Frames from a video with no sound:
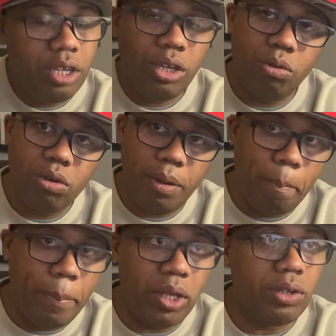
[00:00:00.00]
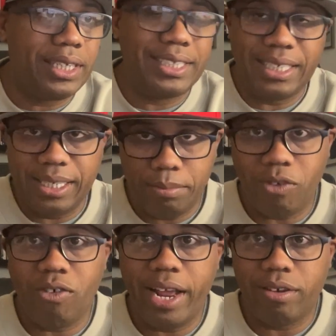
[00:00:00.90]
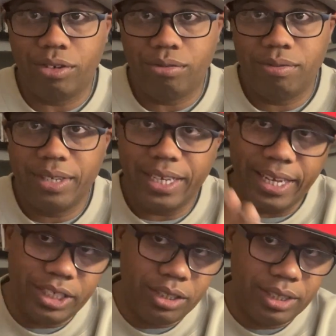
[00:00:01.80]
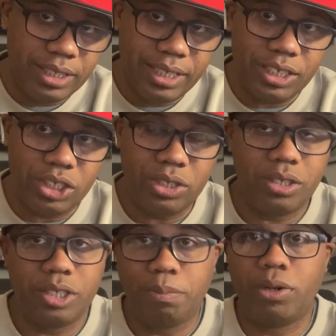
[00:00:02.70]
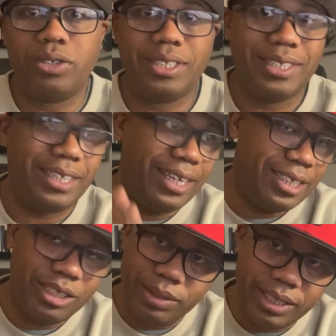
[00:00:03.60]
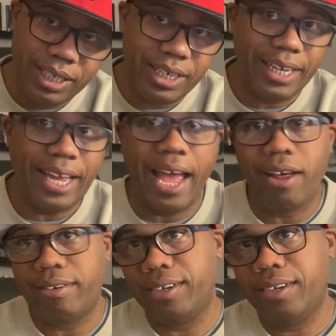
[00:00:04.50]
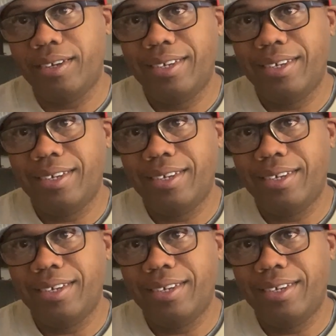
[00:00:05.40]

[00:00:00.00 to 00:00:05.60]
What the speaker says: You want to build a team around you. Get you a good insurance person. Get you a good accountant.